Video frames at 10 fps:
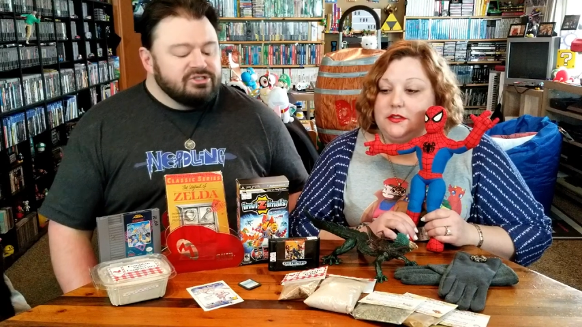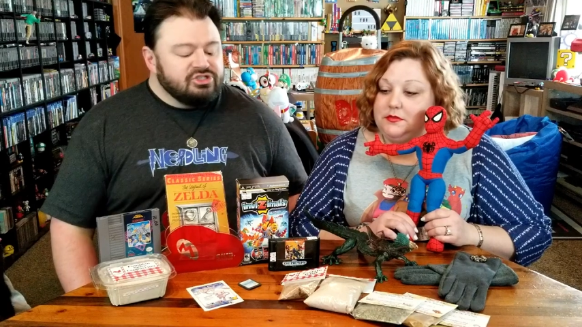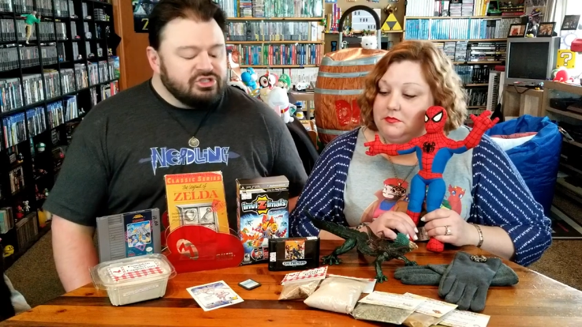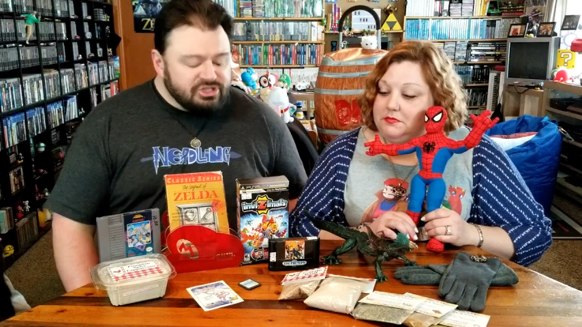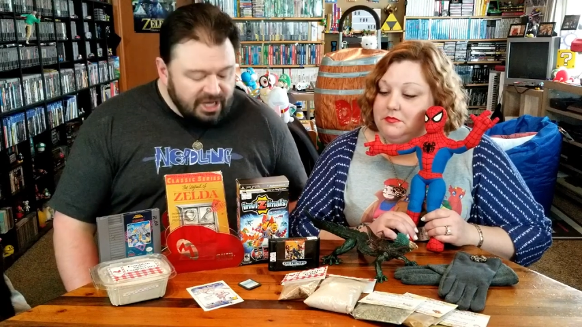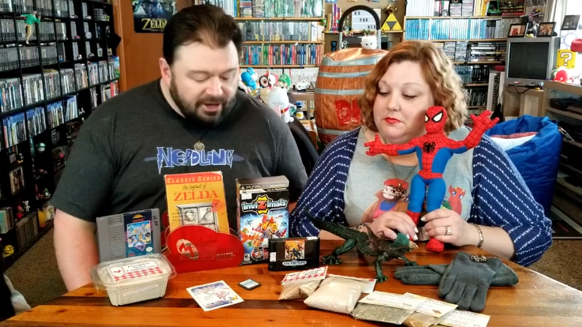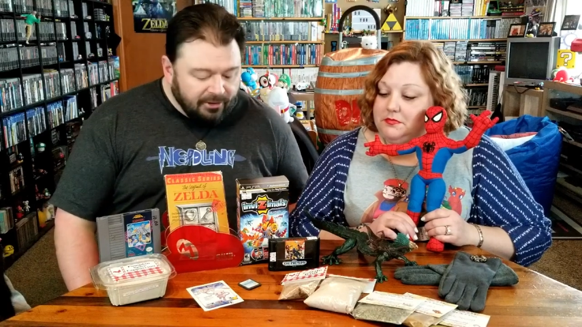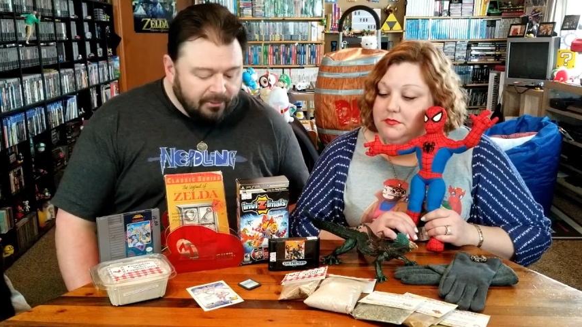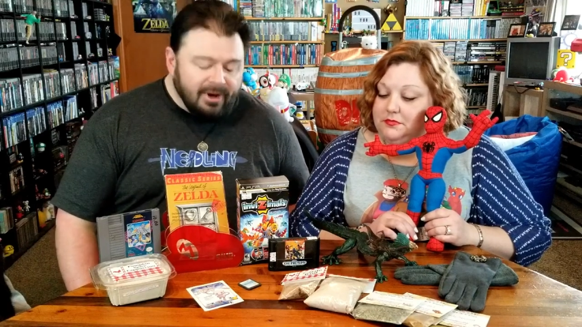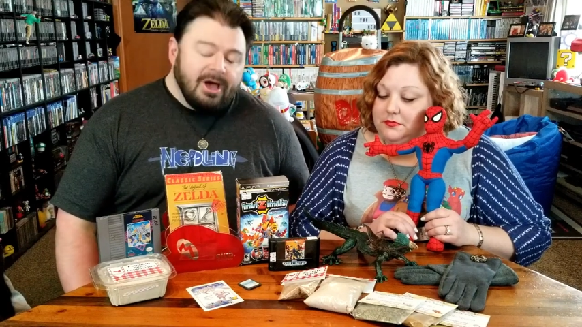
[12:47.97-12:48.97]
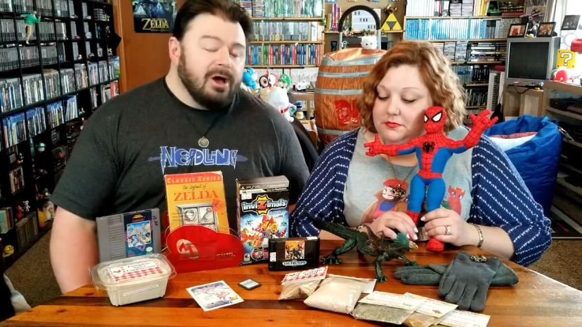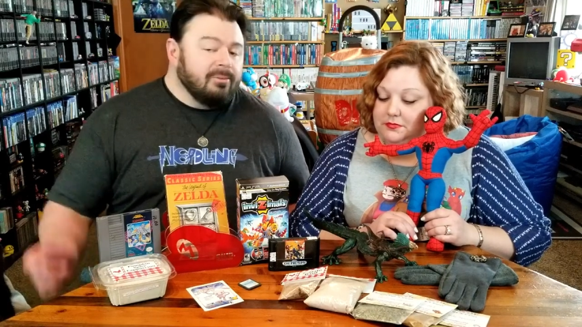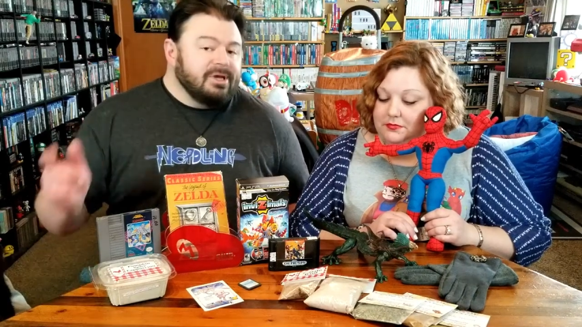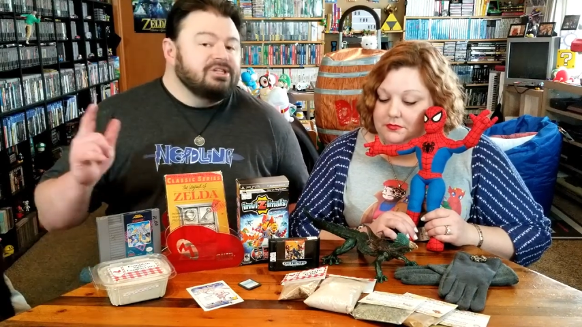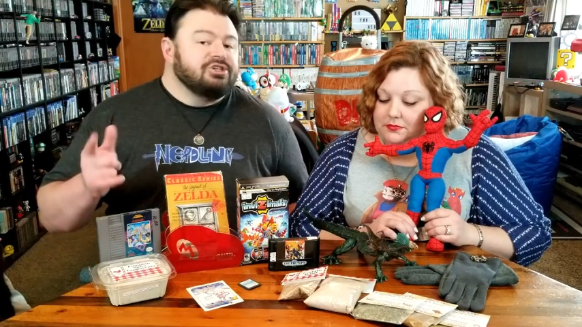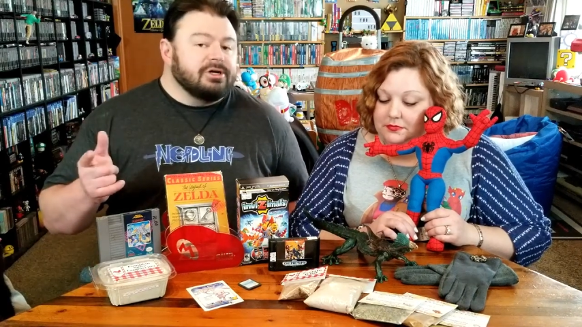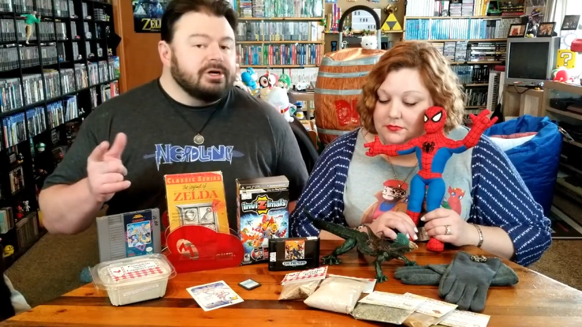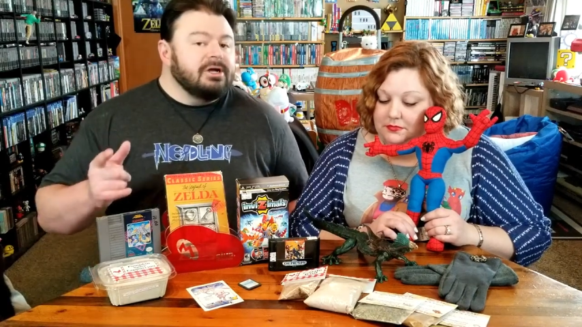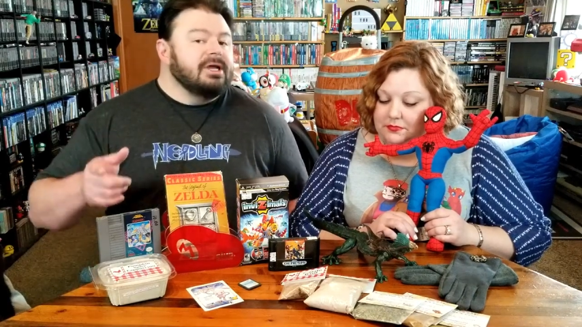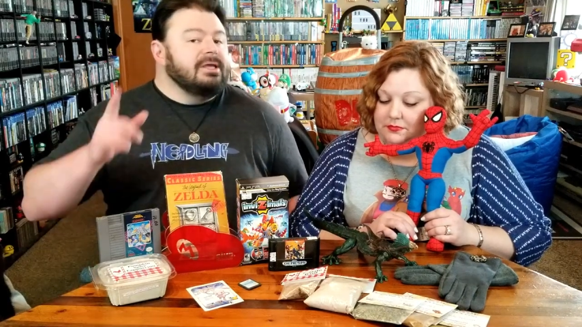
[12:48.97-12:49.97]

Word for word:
Speaker 1: So be sure